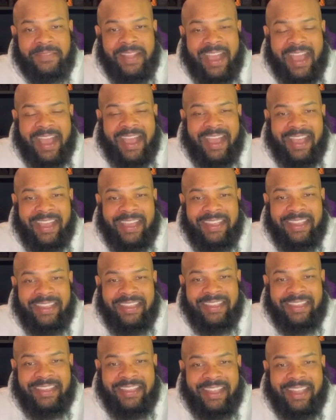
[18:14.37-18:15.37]
I
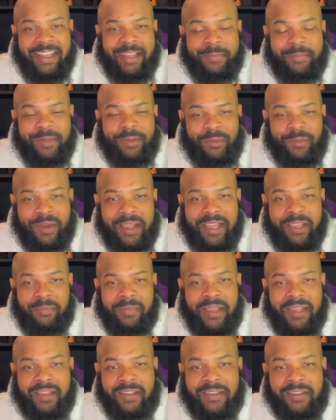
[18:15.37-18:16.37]
am the
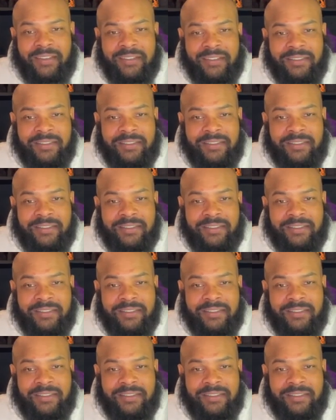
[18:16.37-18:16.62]
Reignmaker.